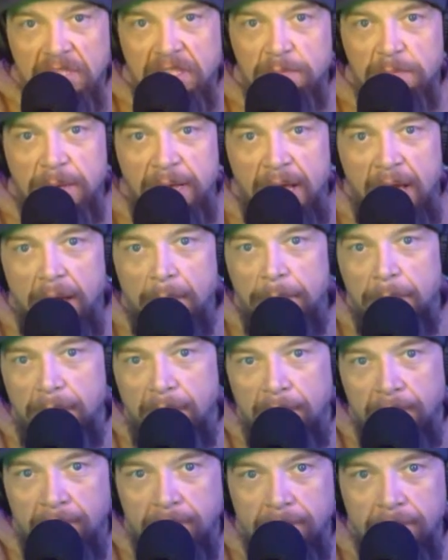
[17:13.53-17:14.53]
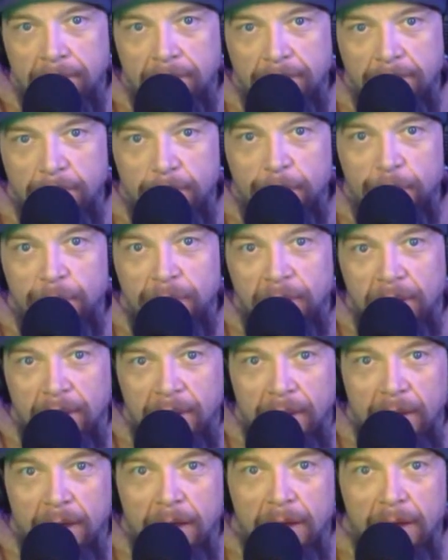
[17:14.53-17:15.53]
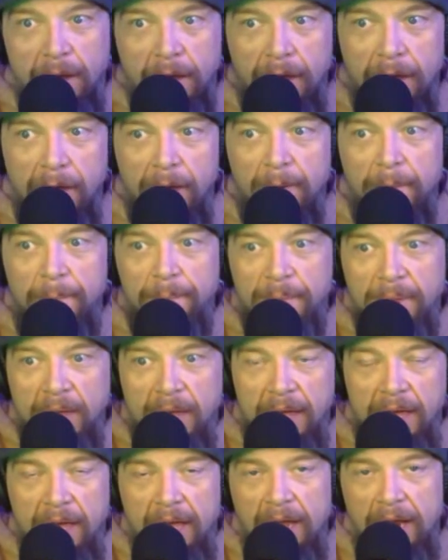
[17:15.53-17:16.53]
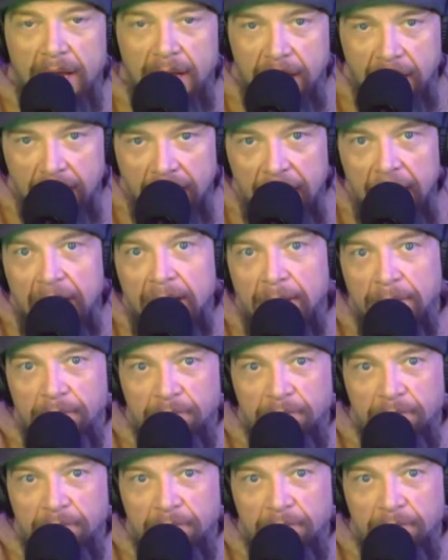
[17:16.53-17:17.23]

is be happy. And again,